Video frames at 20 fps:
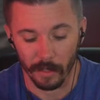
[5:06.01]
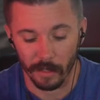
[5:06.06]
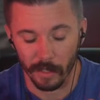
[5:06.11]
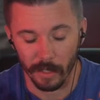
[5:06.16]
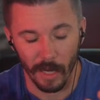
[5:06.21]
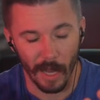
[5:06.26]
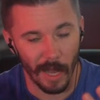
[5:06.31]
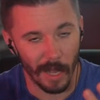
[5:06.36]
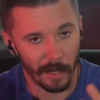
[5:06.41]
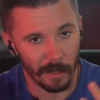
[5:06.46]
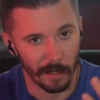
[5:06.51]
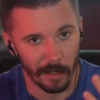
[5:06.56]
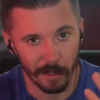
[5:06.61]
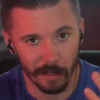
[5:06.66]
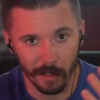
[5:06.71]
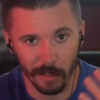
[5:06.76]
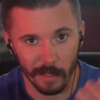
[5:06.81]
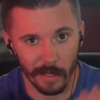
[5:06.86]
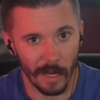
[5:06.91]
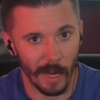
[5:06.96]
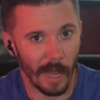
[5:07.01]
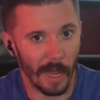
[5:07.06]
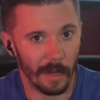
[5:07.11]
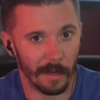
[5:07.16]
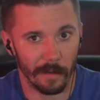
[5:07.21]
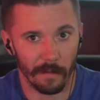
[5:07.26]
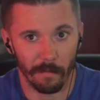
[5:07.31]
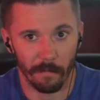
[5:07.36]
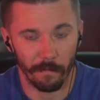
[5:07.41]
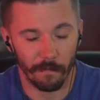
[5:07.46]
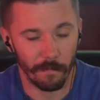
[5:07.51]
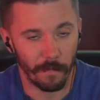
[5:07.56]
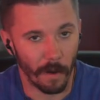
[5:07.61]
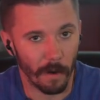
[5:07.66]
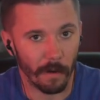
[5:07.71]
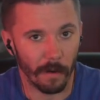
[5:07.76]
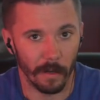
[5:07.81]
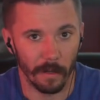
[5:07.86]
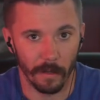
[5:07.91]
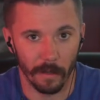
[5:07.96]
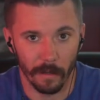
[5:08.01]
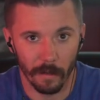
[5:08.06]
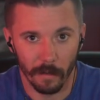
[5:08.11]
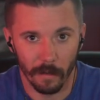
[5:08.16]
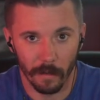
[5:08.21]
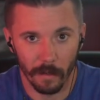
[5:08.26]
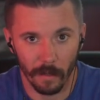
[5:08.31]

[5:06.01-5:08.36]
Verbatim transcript: It's not foreign